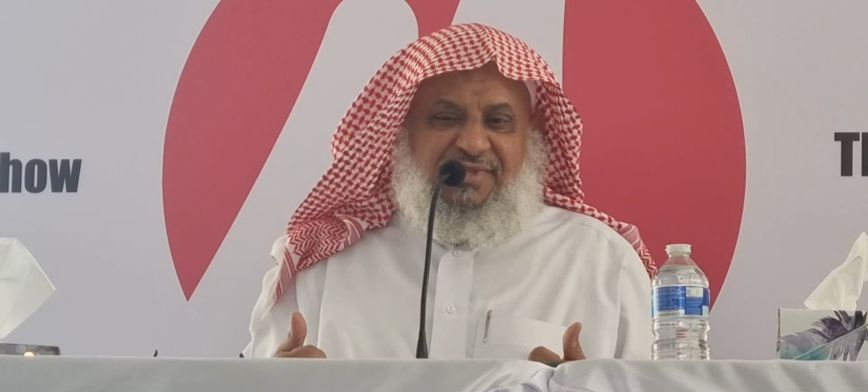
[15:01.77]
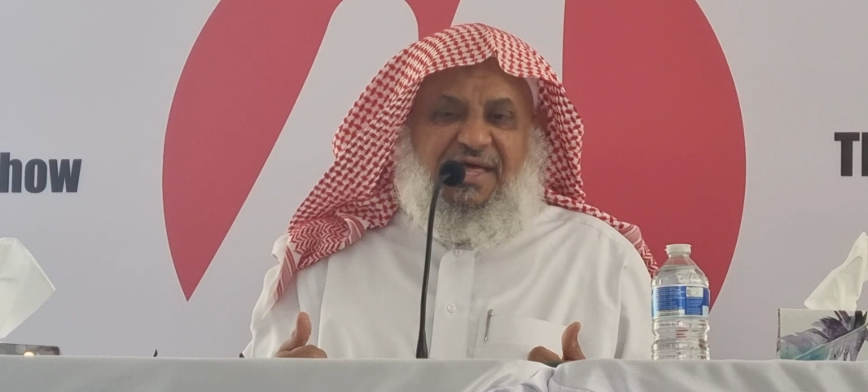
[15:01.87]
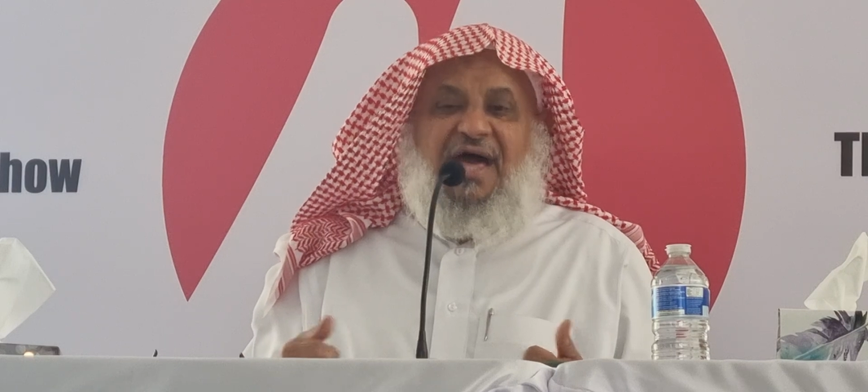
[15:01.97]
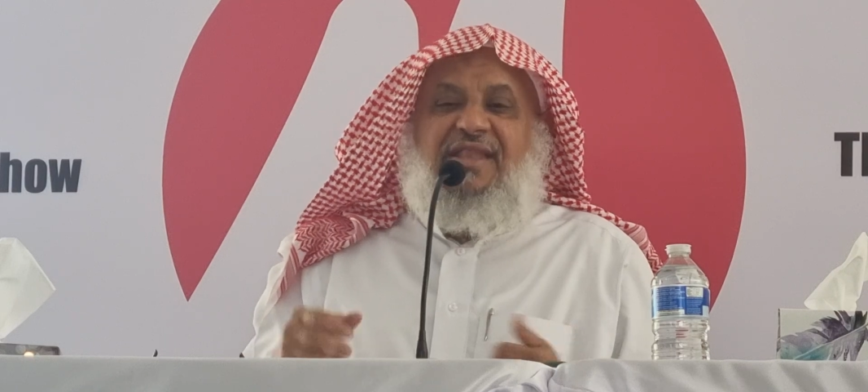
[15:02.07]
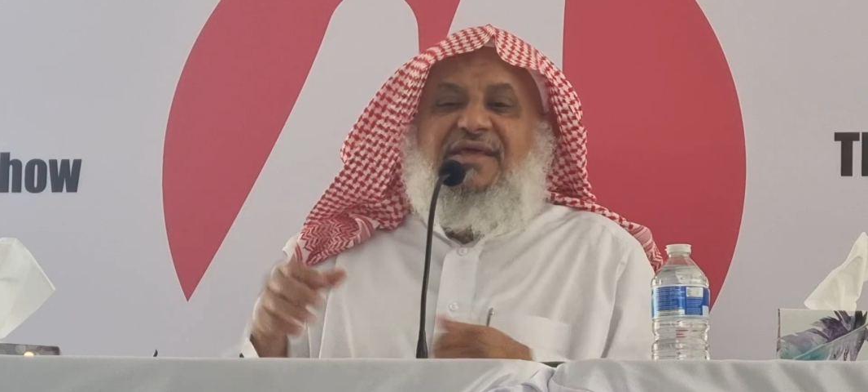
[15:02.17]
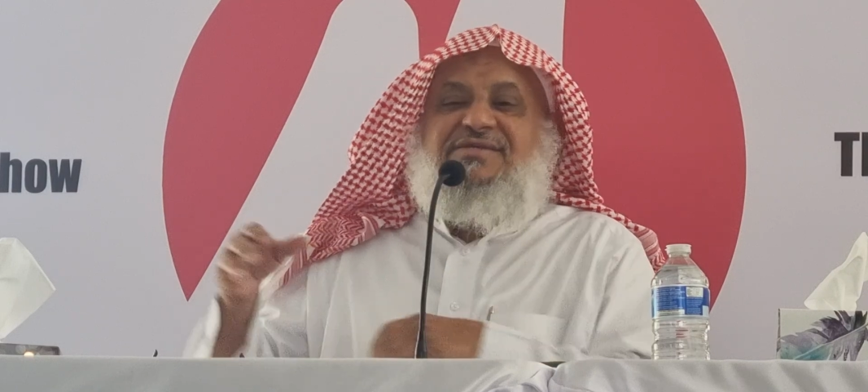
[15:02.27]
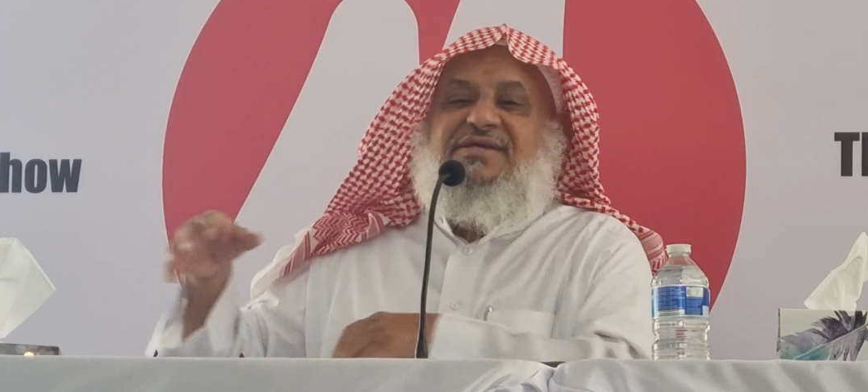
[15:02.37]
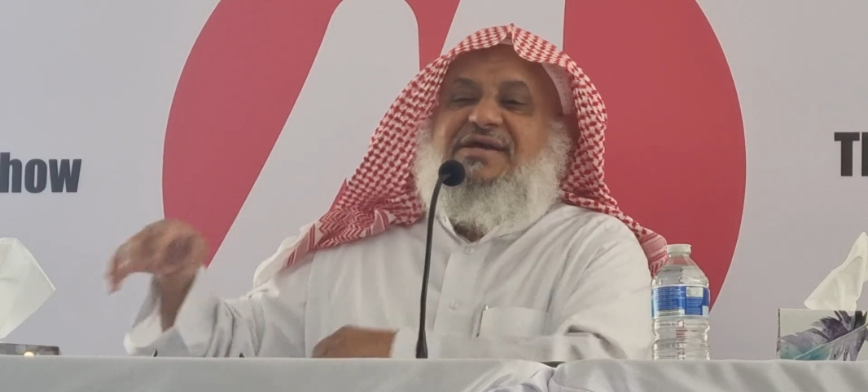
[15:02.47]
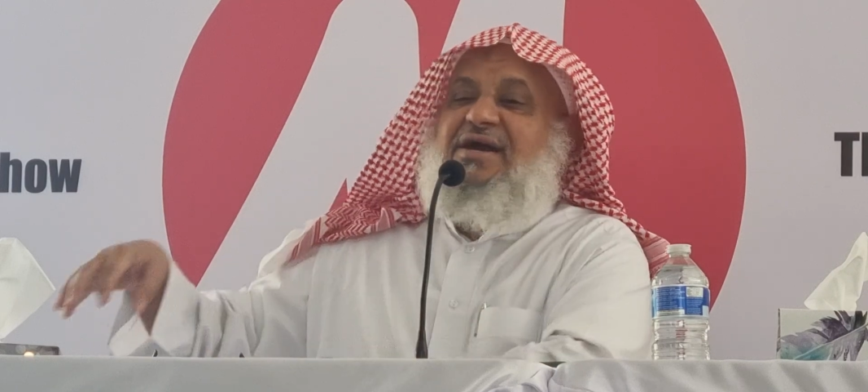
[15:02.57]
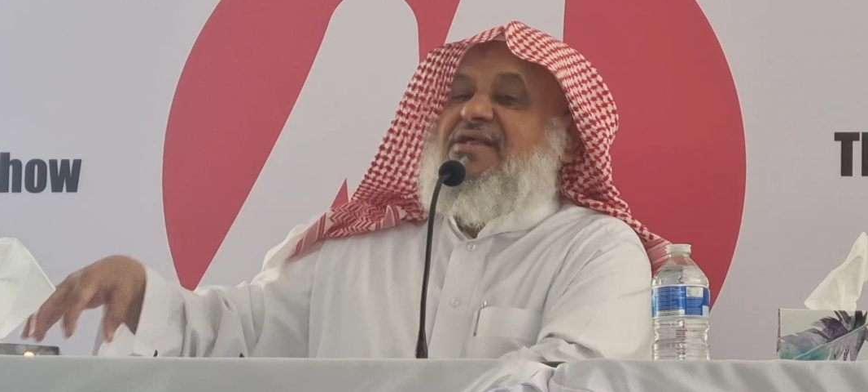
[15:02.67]
That
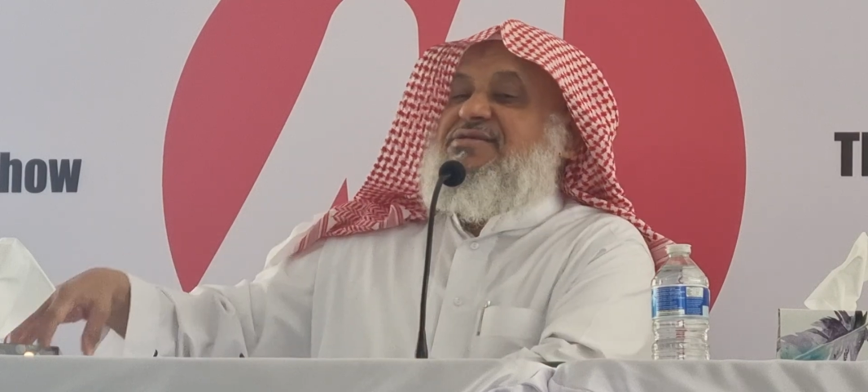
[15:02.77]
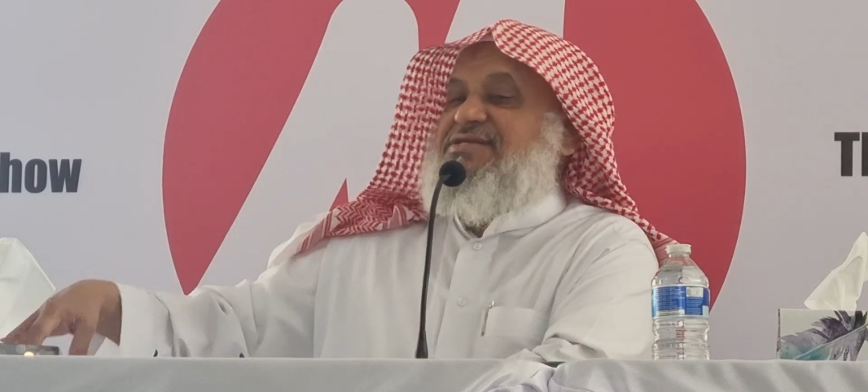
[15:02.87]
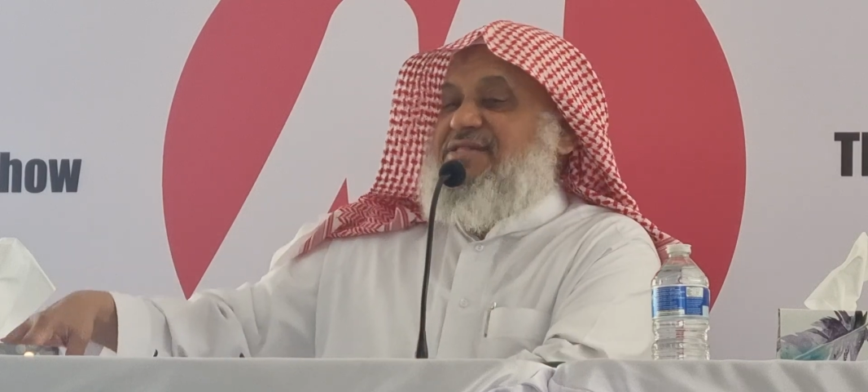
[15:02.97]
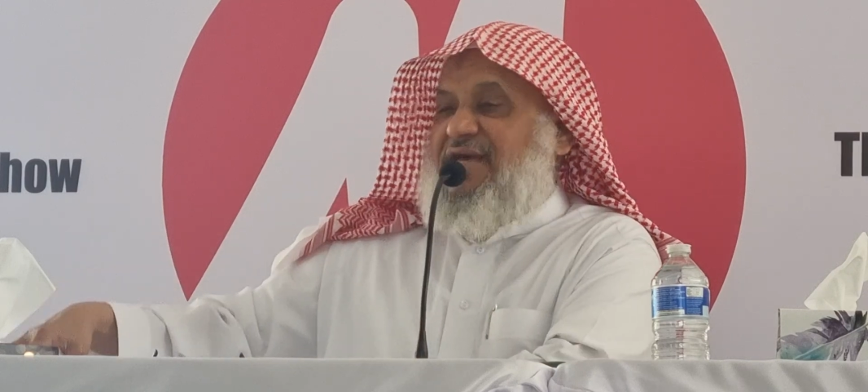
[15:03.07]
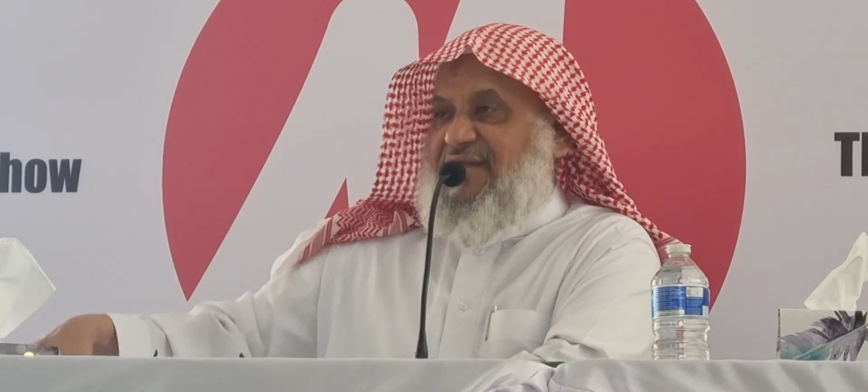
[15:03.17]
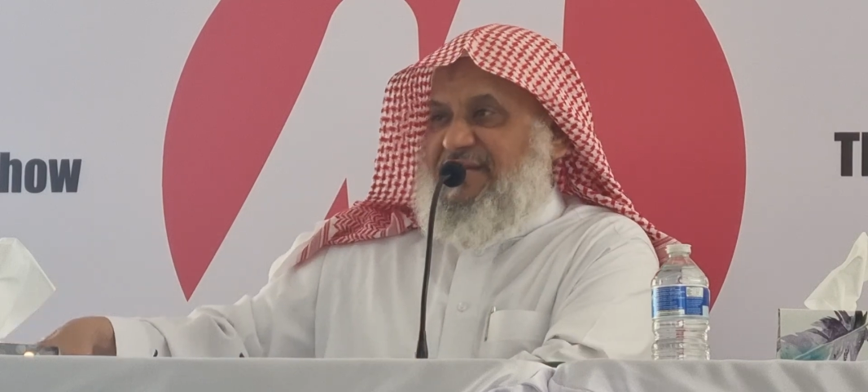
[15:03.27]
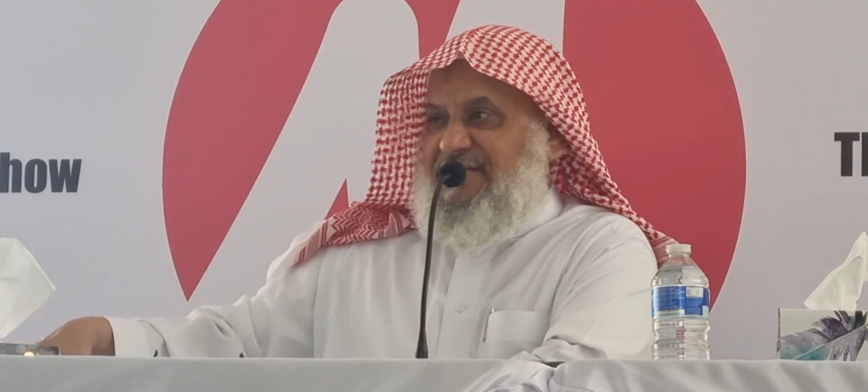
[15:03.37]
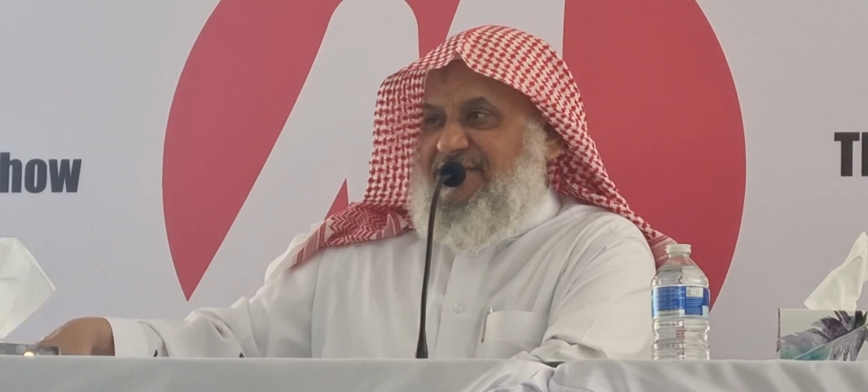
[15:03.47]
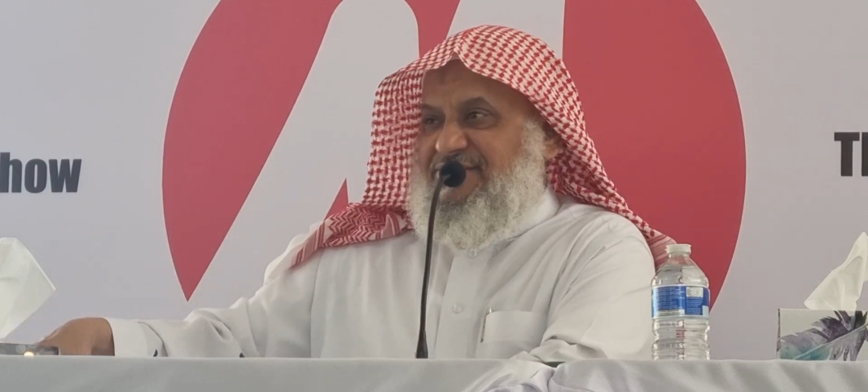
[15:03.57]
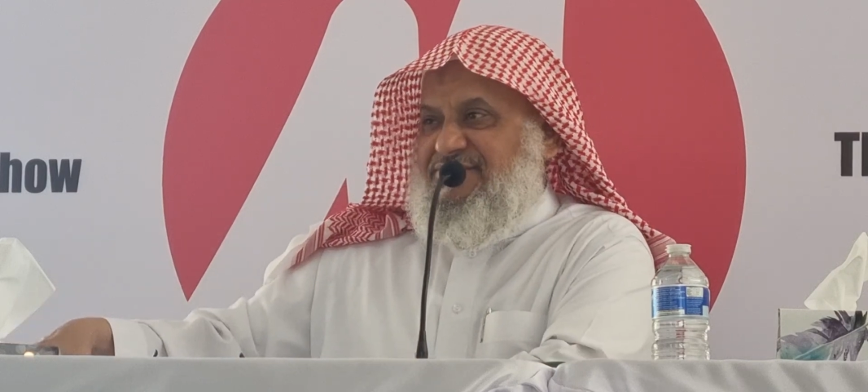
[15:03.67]
is the currency
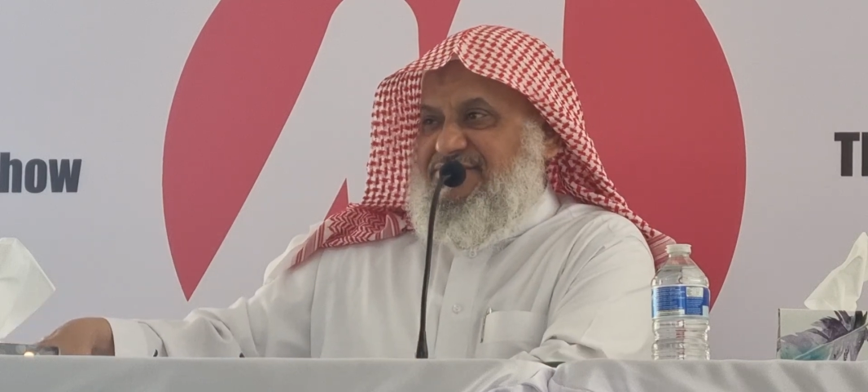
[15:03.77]
there.